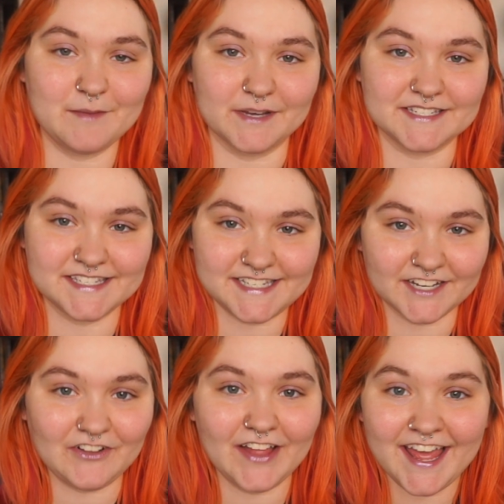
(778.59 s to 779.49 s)
but
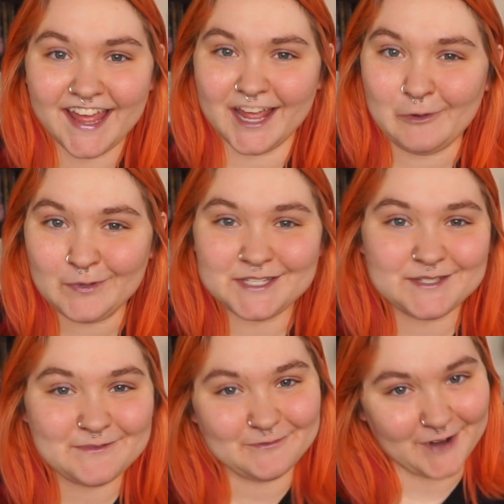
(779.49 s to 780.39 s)
still it
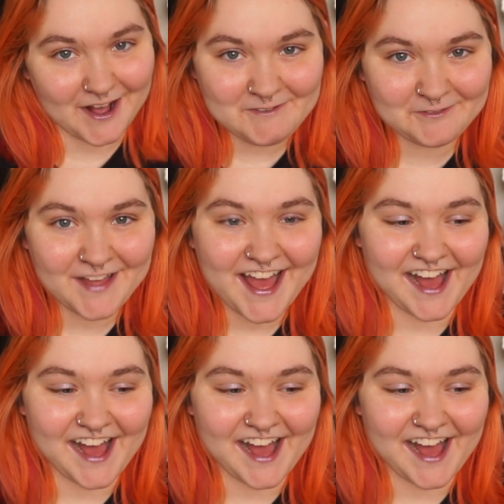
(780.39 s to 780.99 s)
was rough.